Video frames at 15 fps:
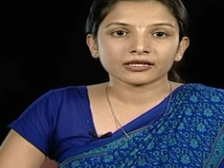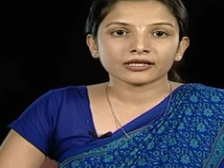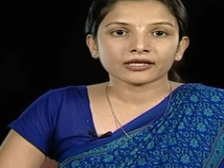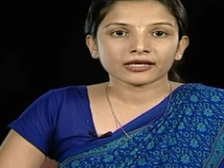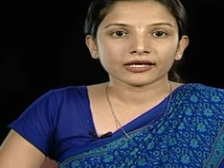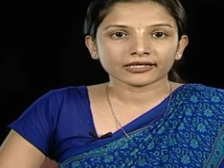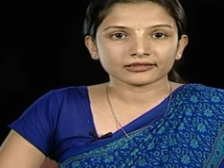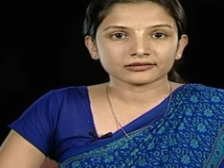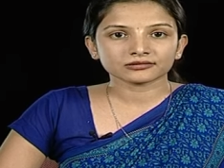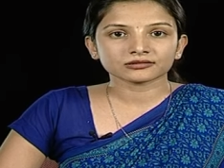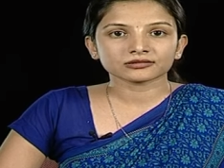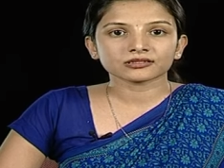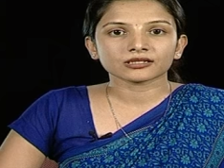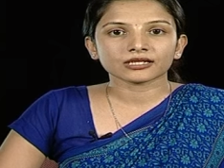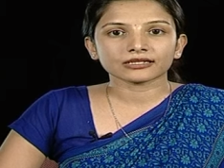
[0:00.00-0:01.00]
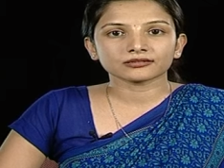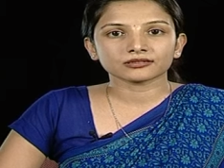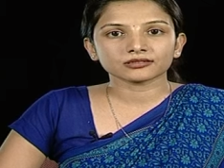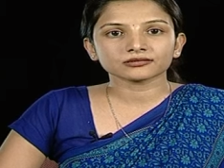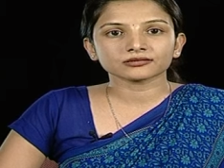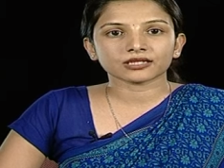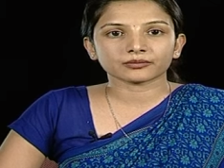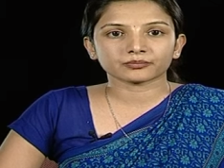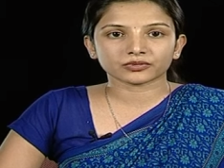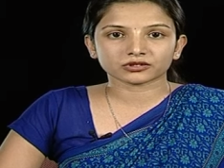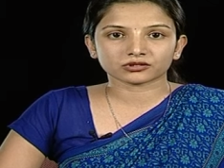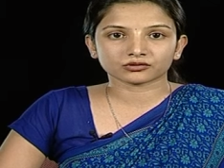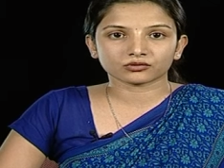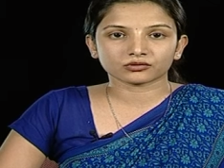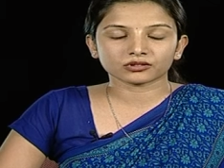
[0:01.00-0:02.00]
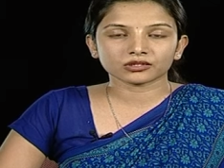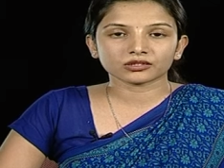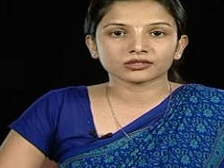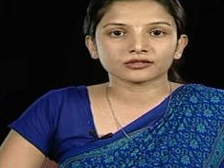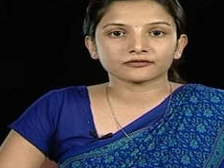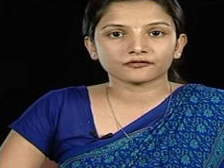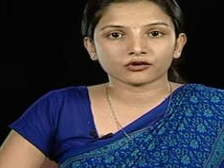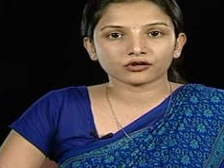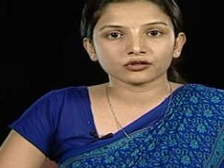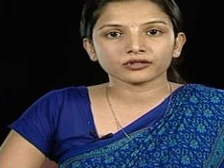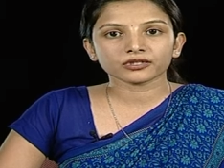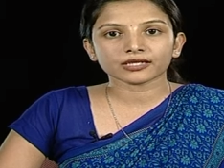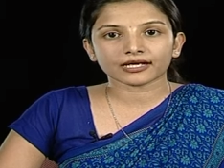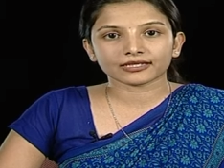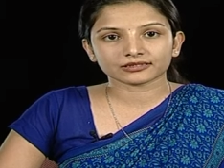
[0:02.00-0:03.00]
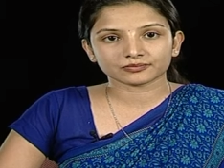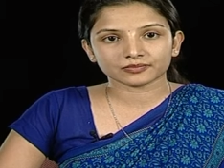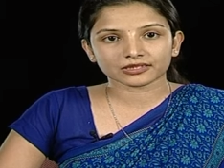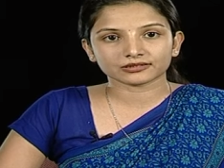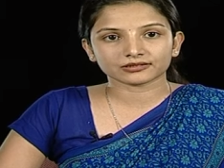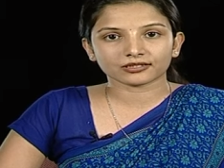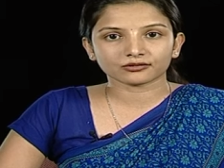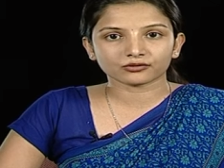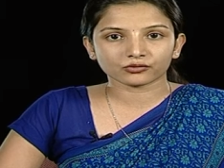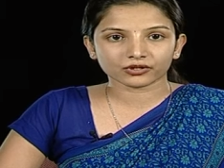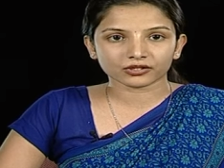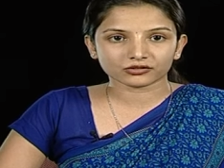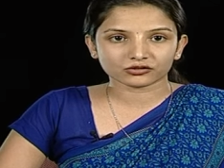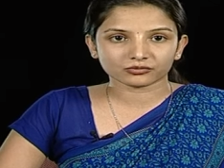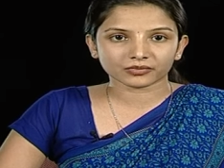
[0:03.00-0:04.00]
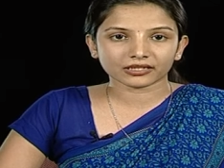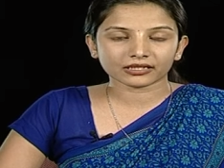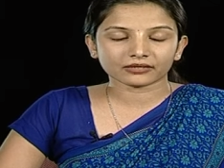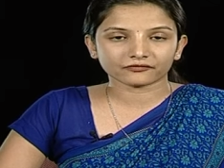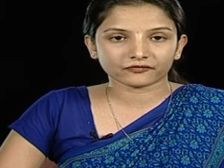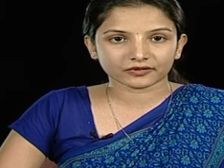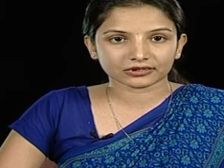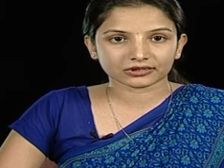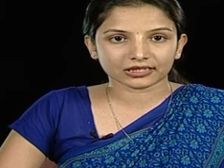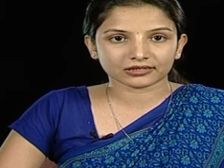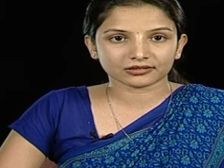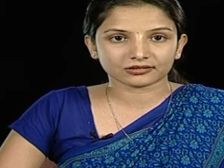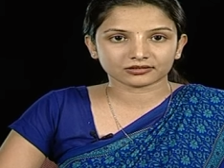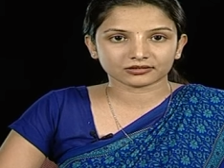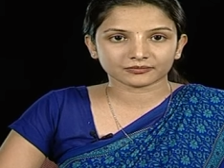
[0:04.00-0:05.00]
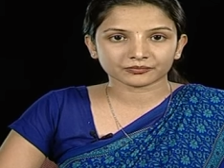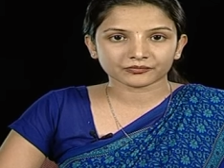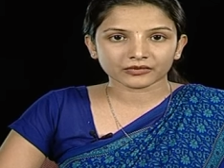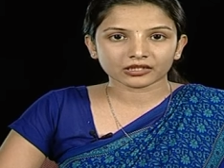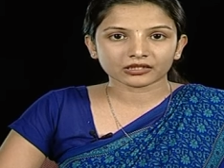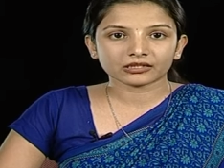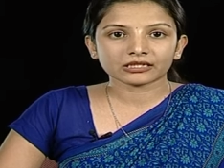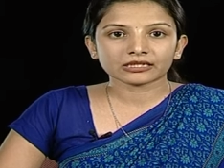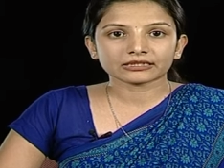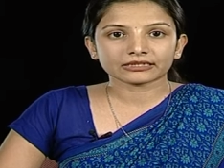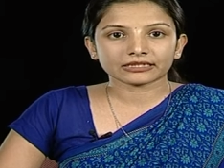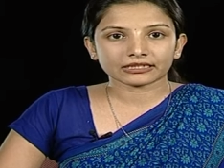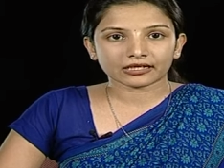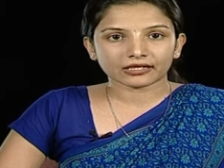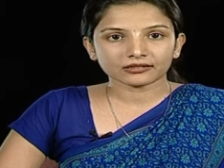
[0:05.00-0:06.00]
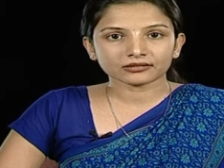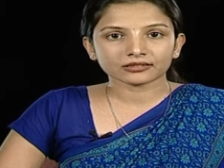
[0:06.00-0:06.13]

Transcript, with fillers: Hence, in this episode, the following aspects are going to be emphasized. They are